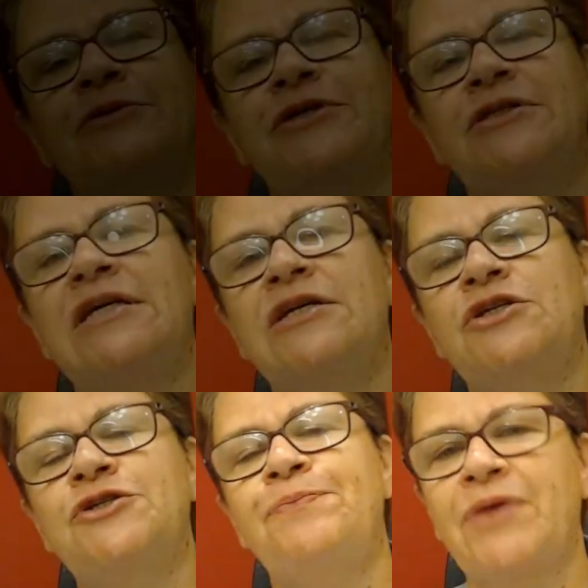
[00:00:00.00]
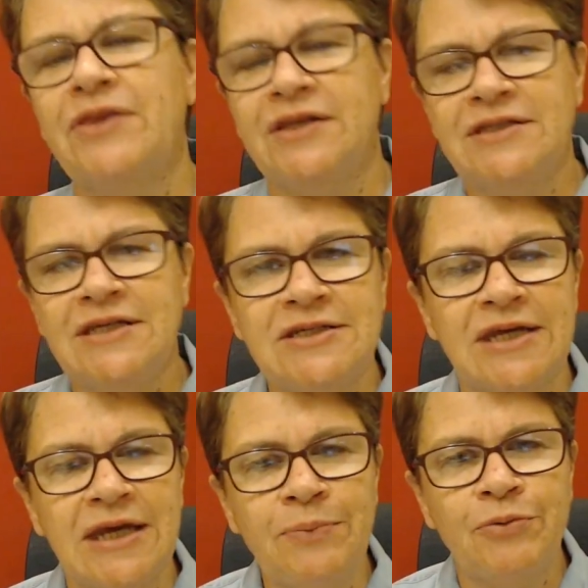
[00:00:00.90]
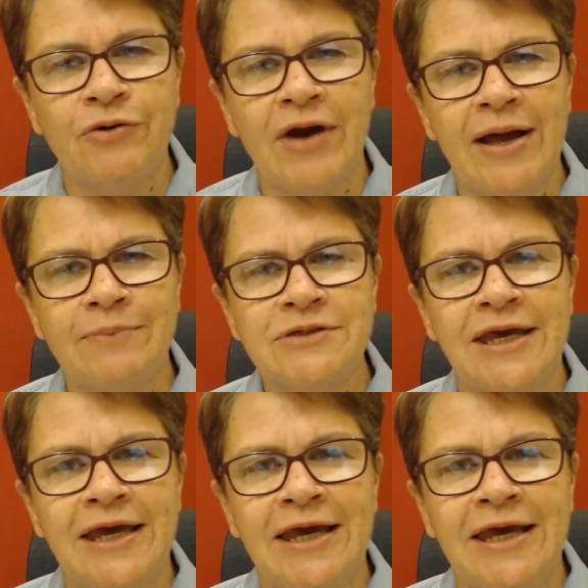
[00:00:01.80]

to teach the TCE programs.